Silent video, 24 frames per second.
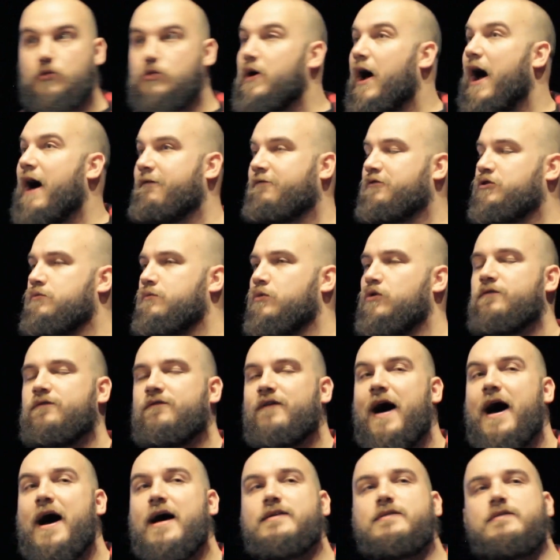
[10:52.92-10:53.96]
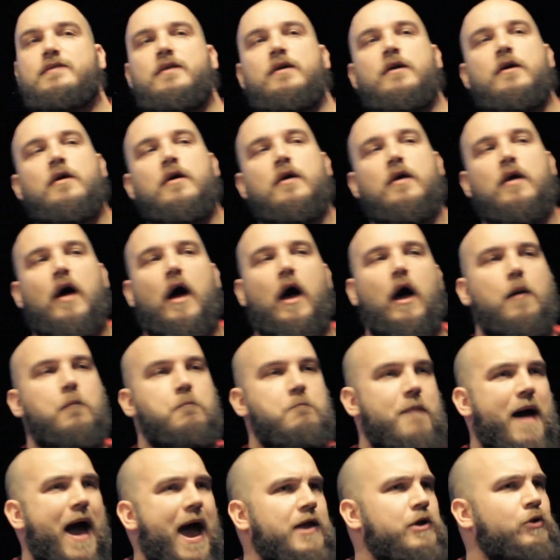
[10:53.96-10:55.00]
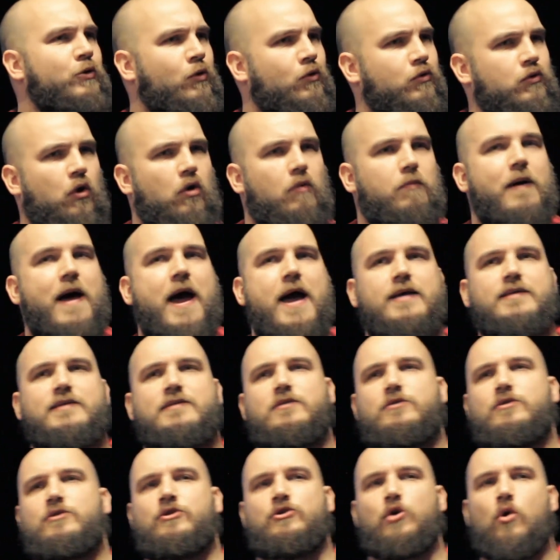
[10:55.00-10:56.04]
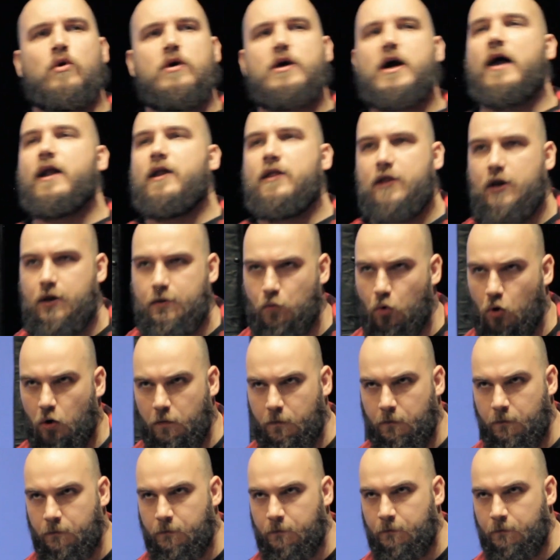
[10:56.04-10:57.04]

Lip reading: you have to move fast. Manual rollbacks don't cut it anymore.